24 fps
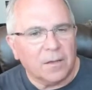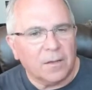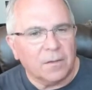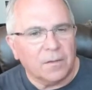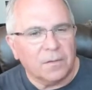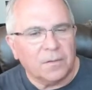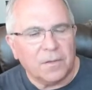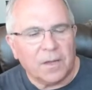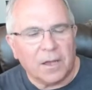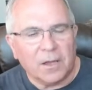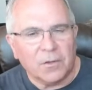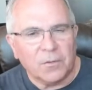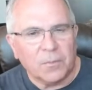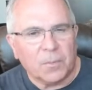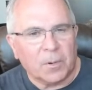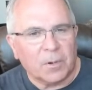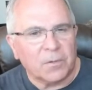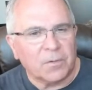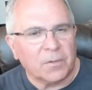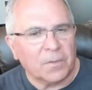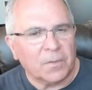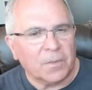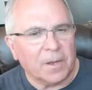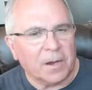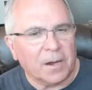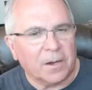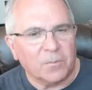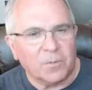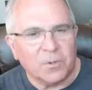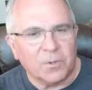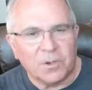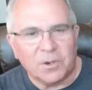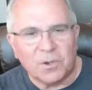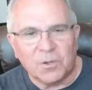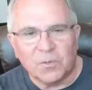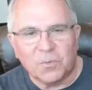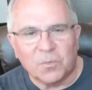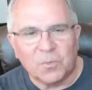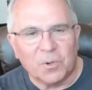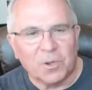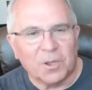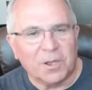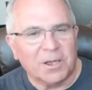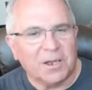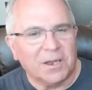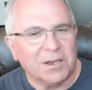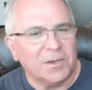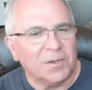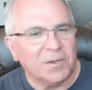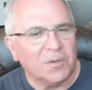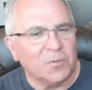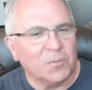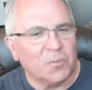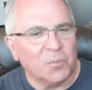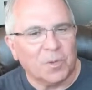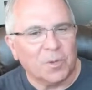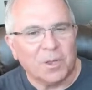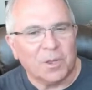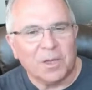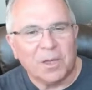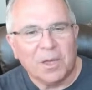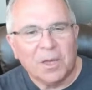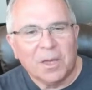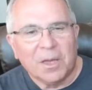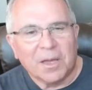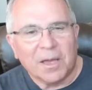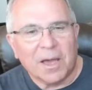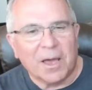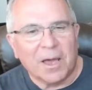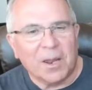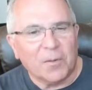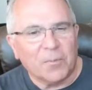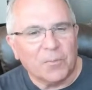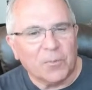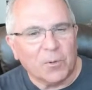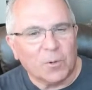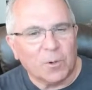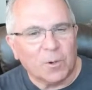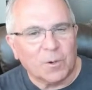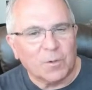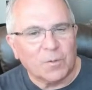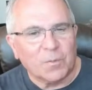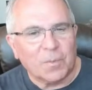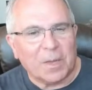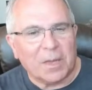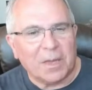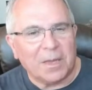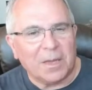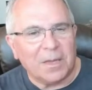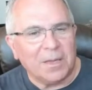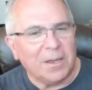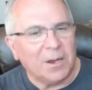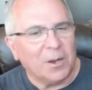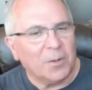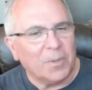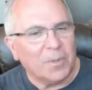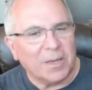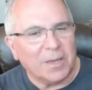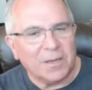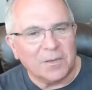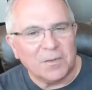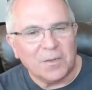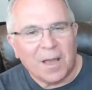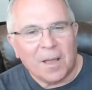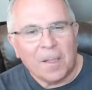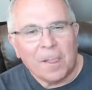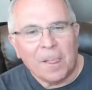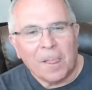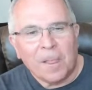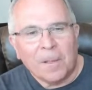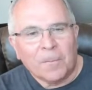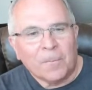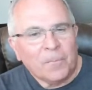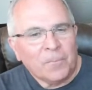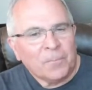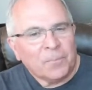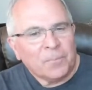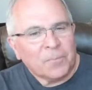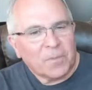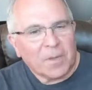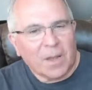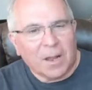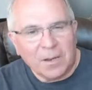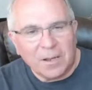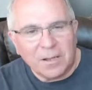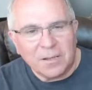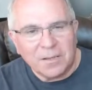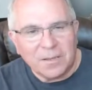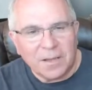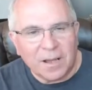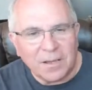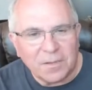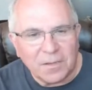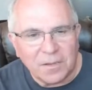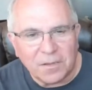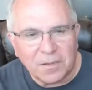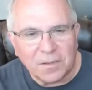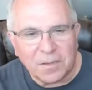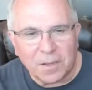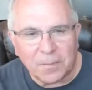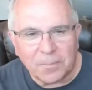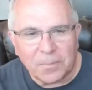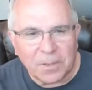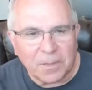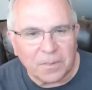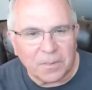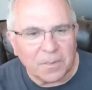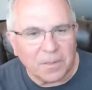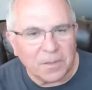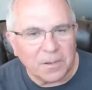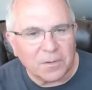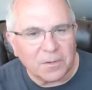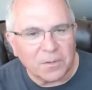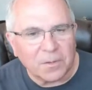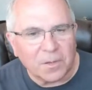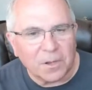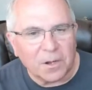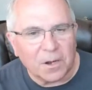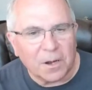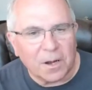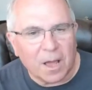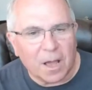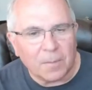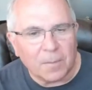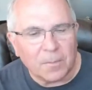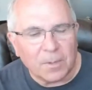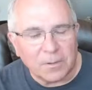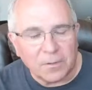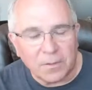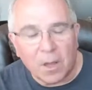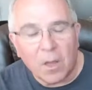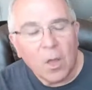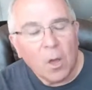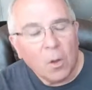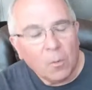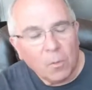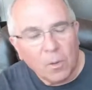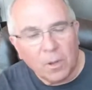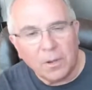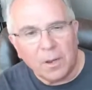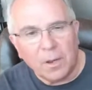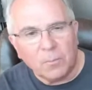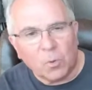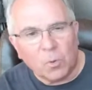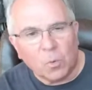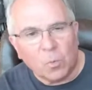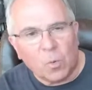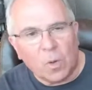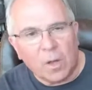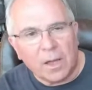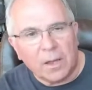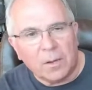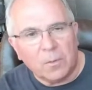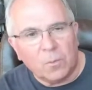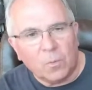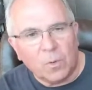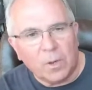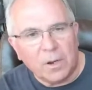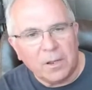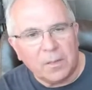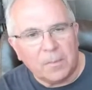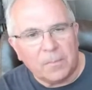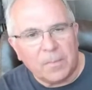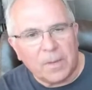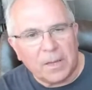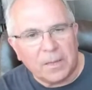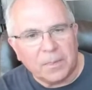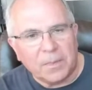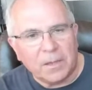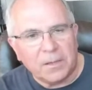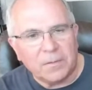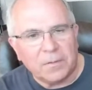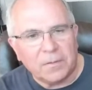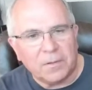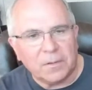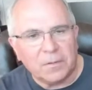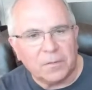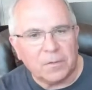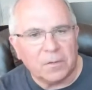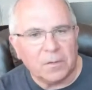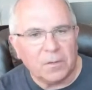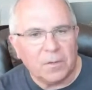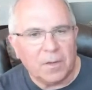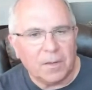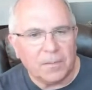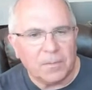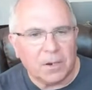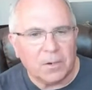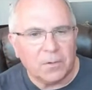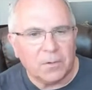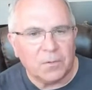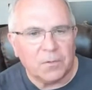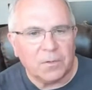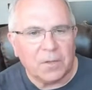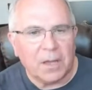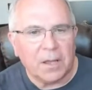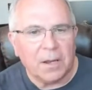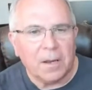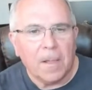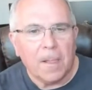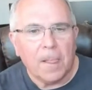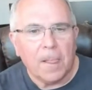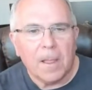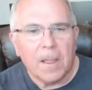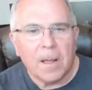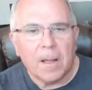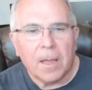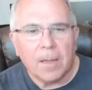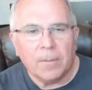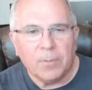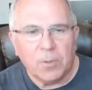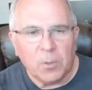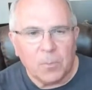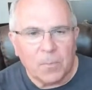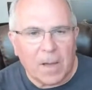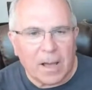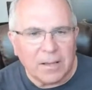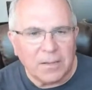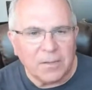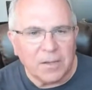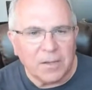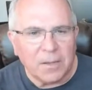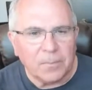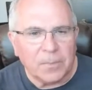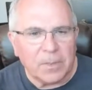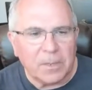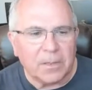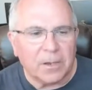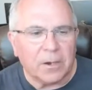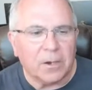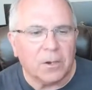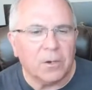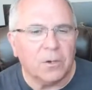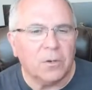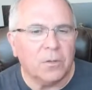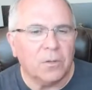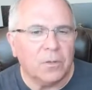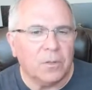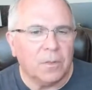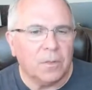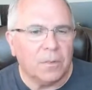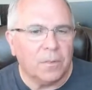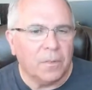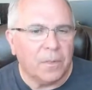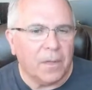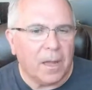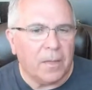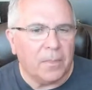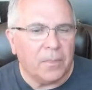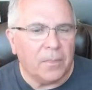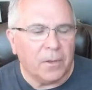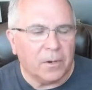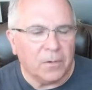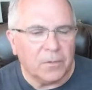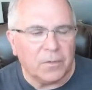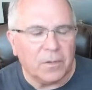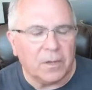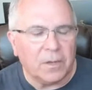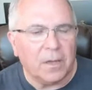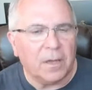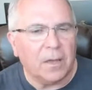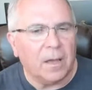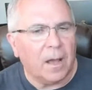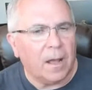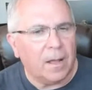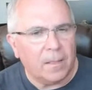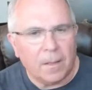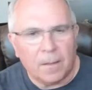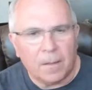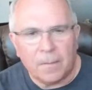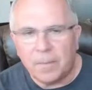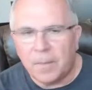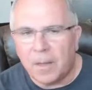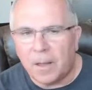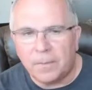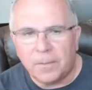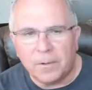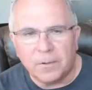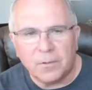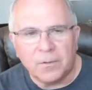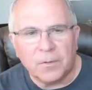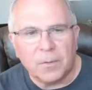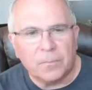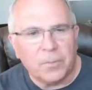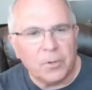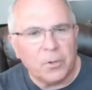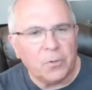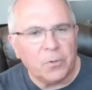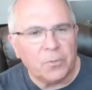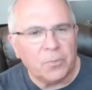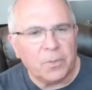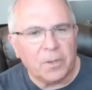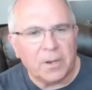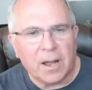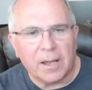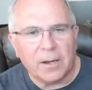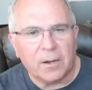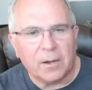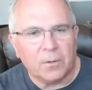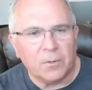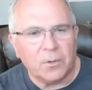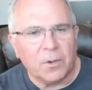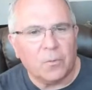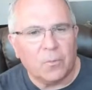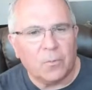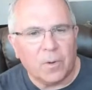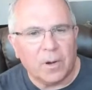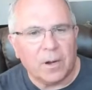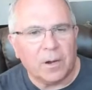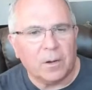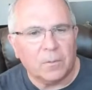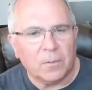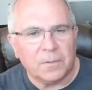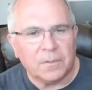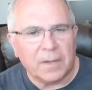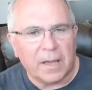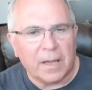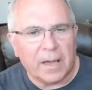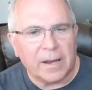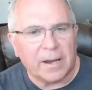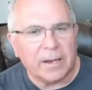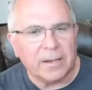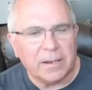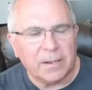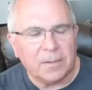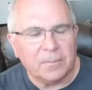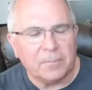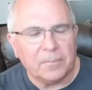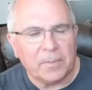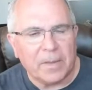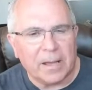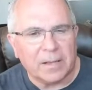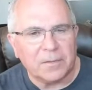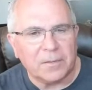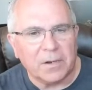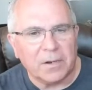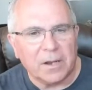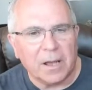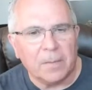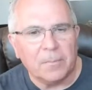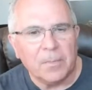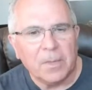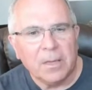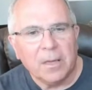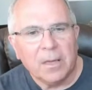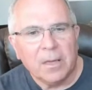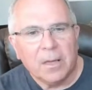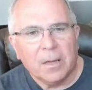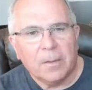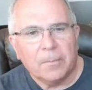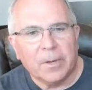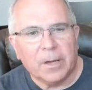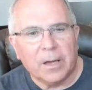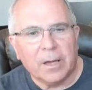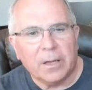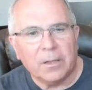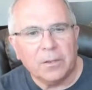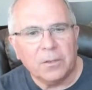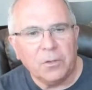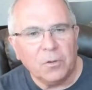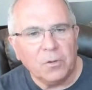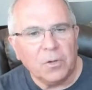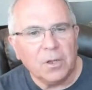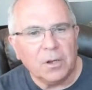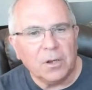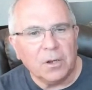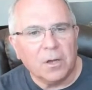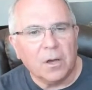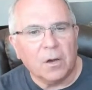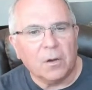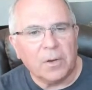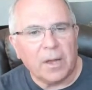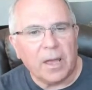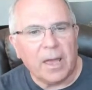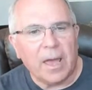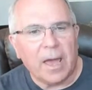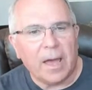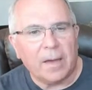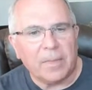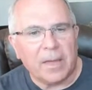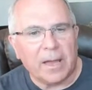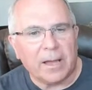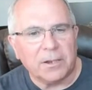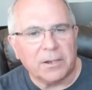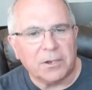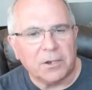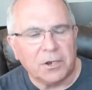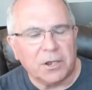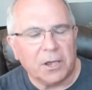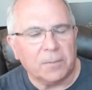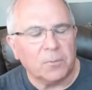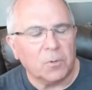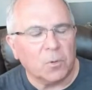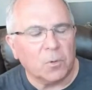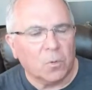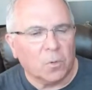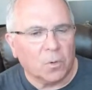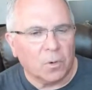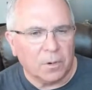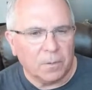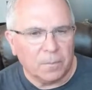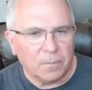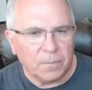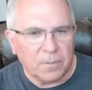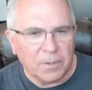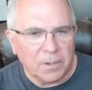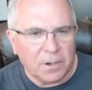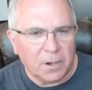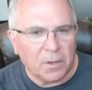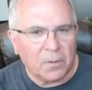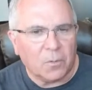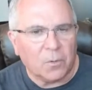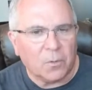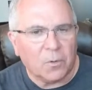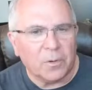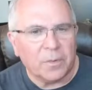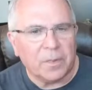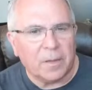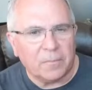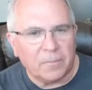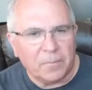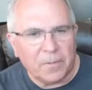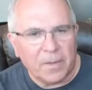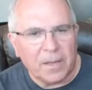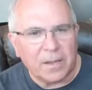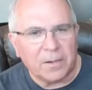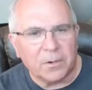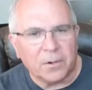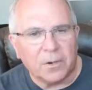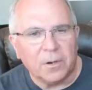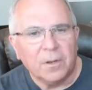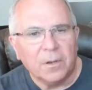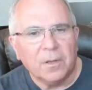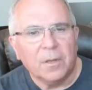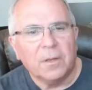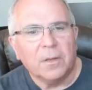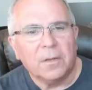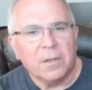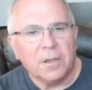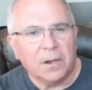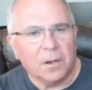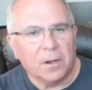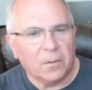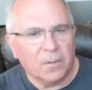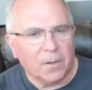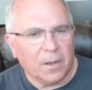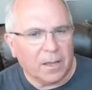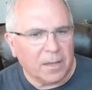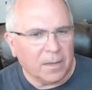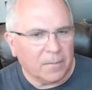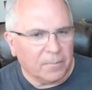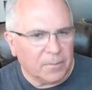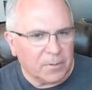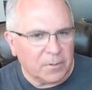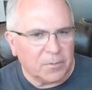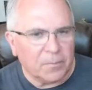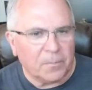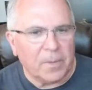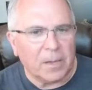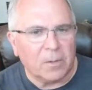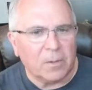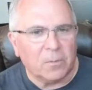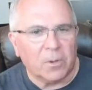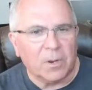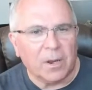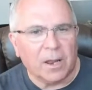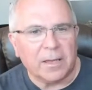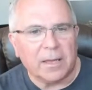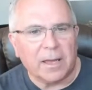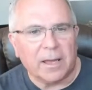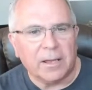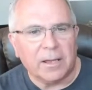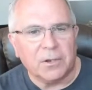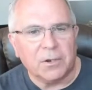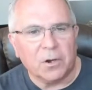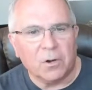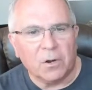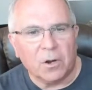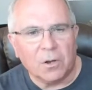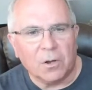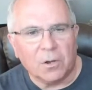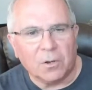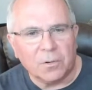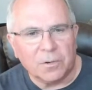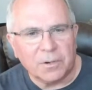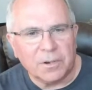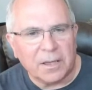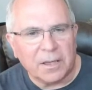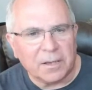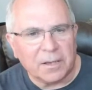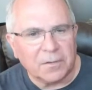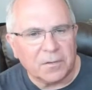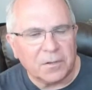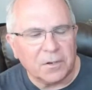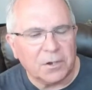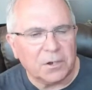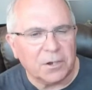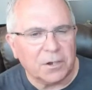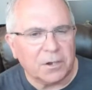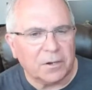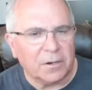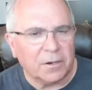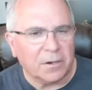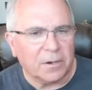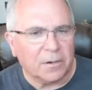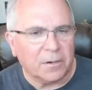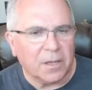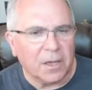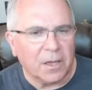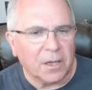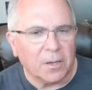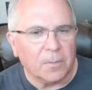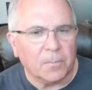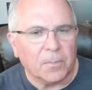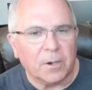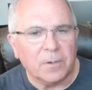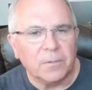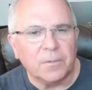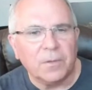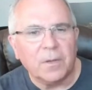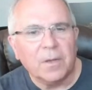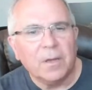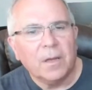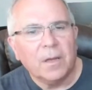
salesperson there, which is really, it just really kind of floors me, because unless I see something that's going to knock my socks. Well, number one of the big things is you have to understand if you buy something there, there's a booth, and I don't know where it was at. I didn't pass it up, but you could go to have that shipped, or or that vendor, like if it's a big one like HRO or DX Engineering or Gigaparts,